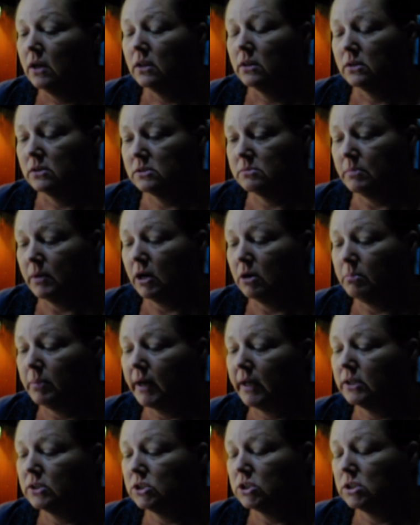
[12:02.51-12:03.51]
The small
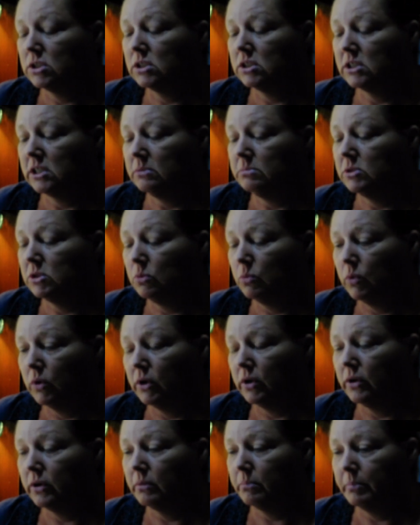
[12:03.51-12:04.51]
bottles just seem to
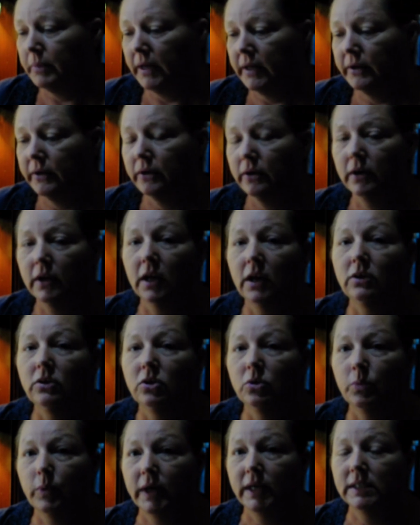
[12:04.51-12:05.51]
work better and
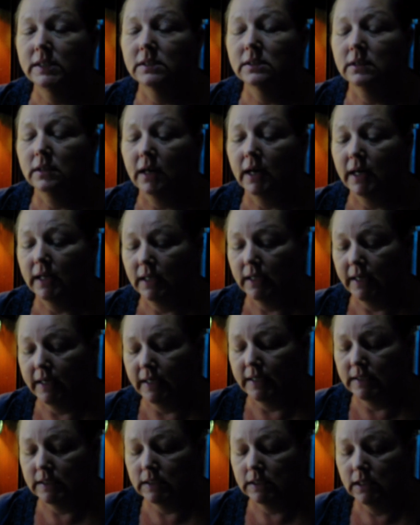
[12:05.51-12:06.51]
you waste a lot
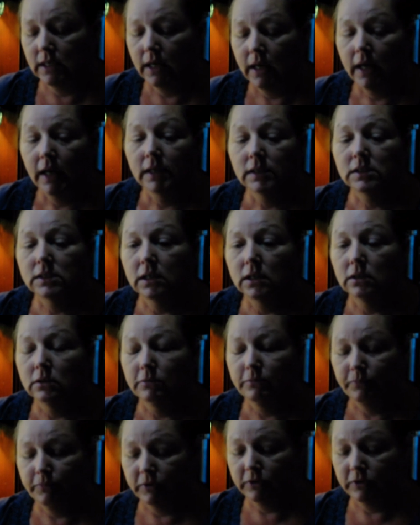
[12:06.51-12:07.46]
less. So for